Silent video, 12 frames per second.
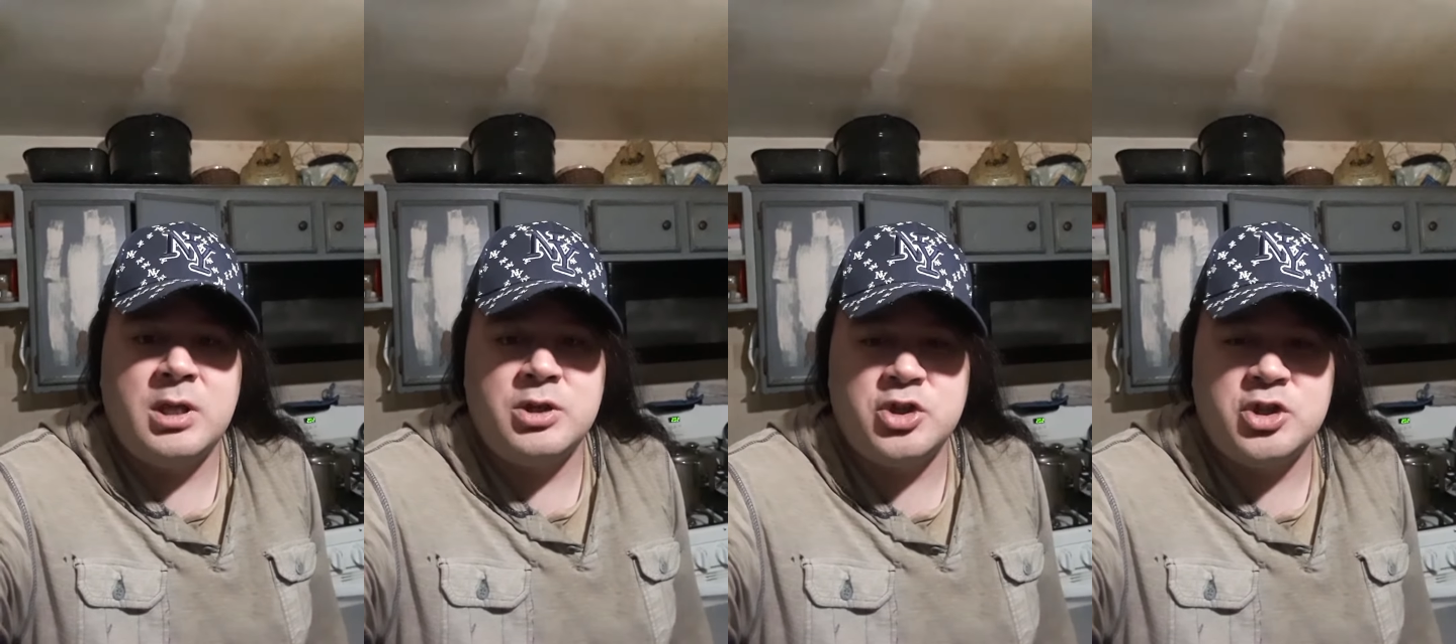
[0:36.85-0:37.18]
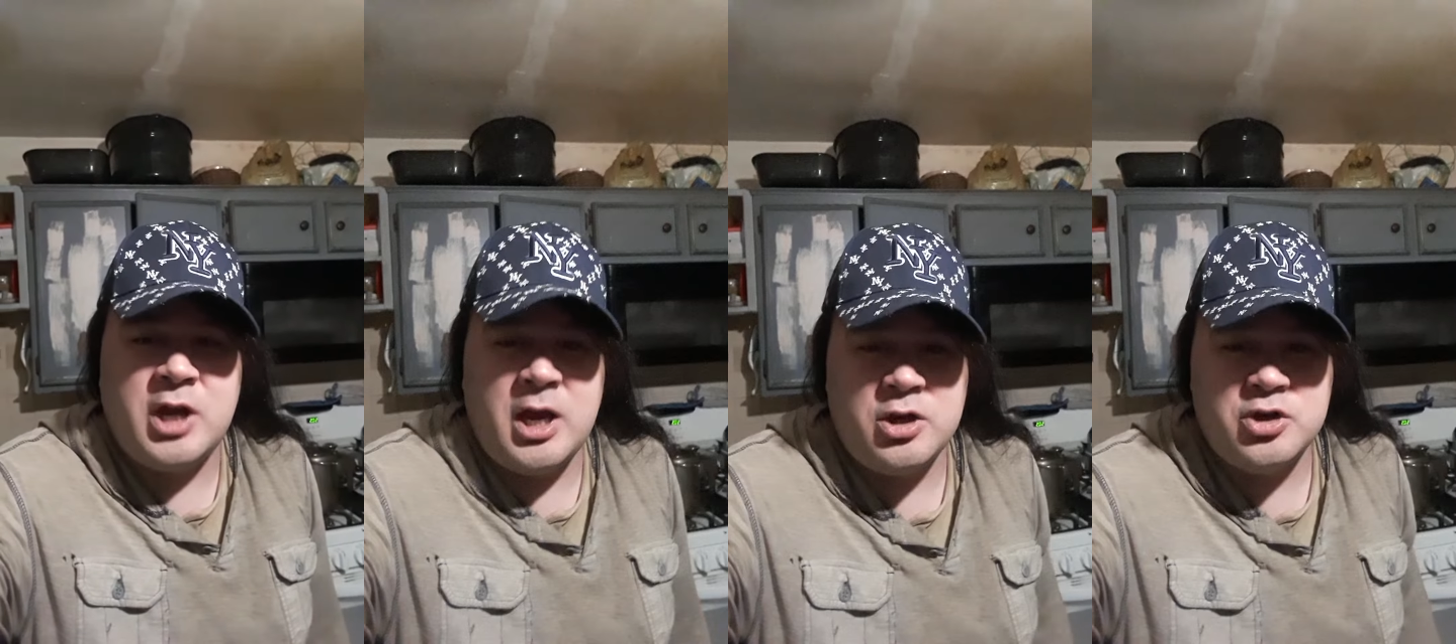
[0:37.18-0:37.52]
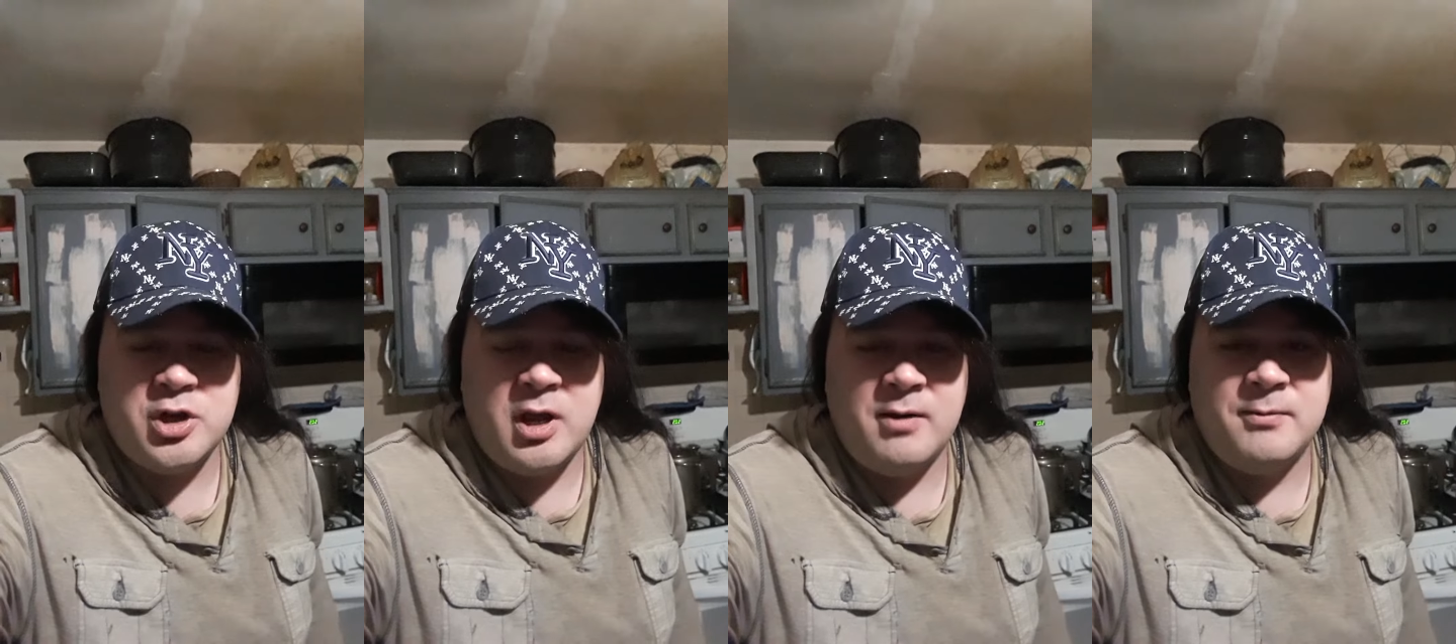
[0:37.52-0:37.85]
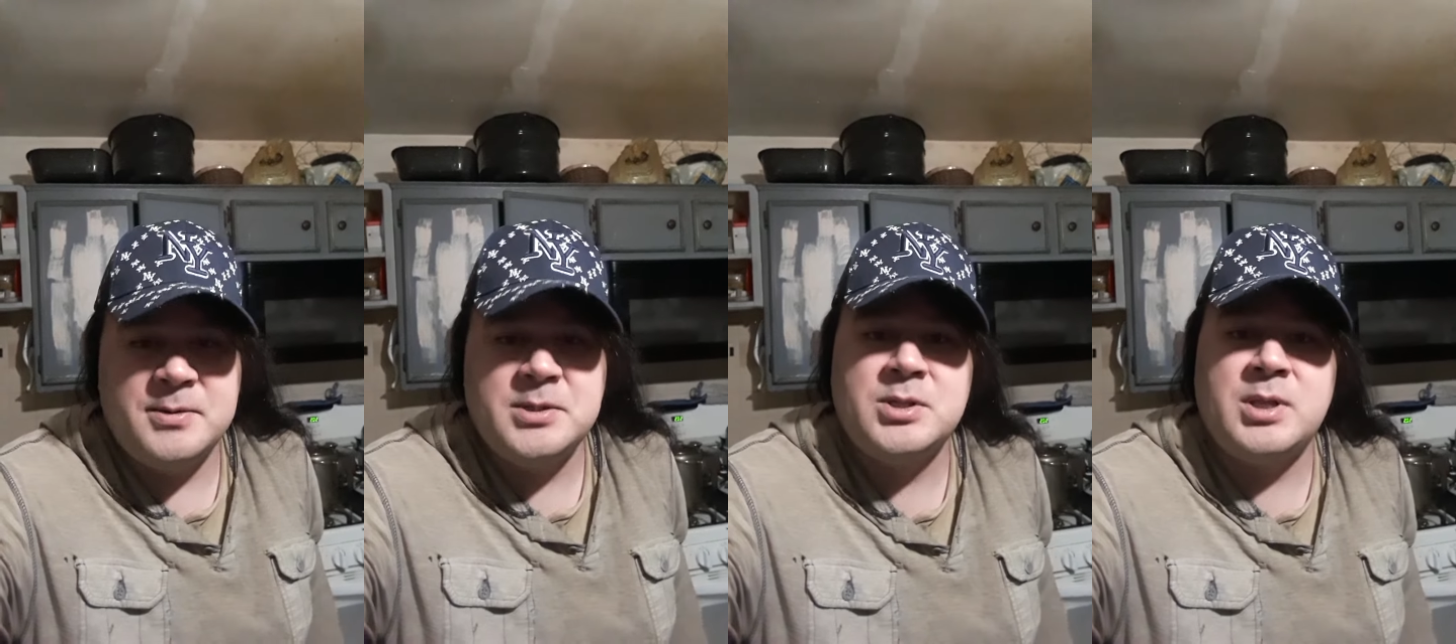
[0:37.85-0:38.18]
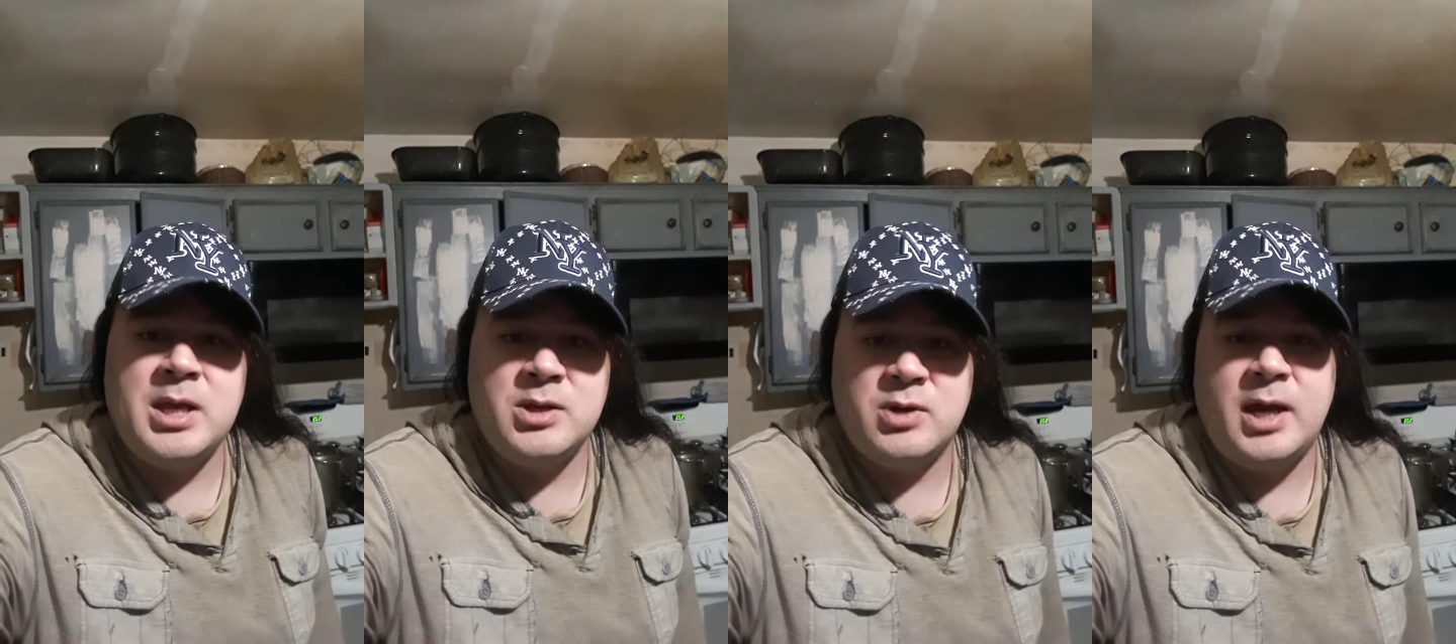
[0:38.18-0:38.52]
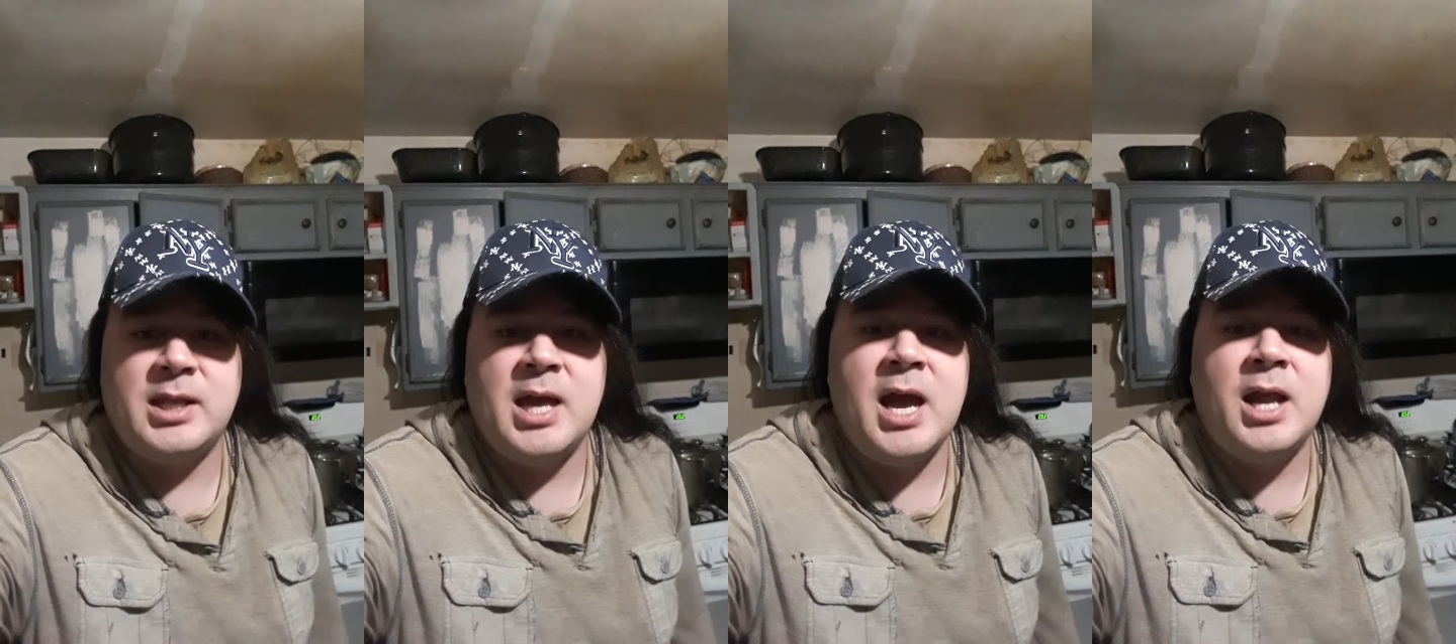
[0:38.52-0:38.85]
exchanged gifts, things
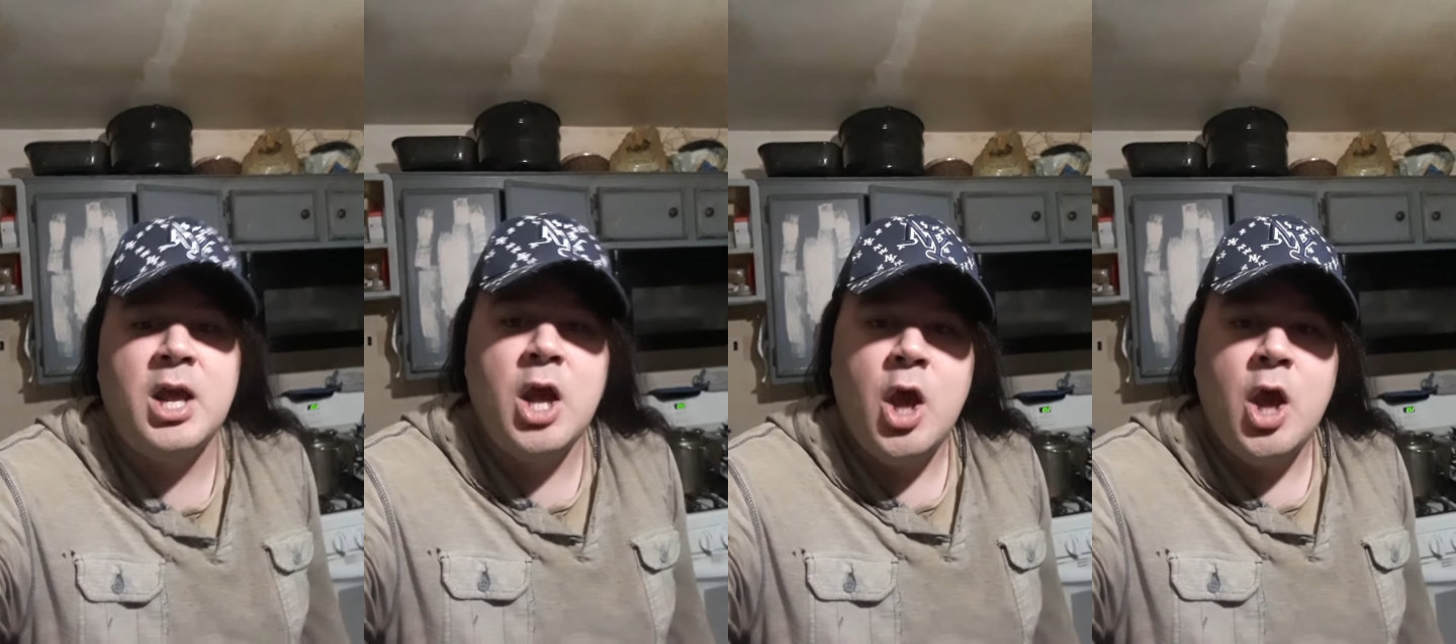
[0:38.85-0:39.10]
like that.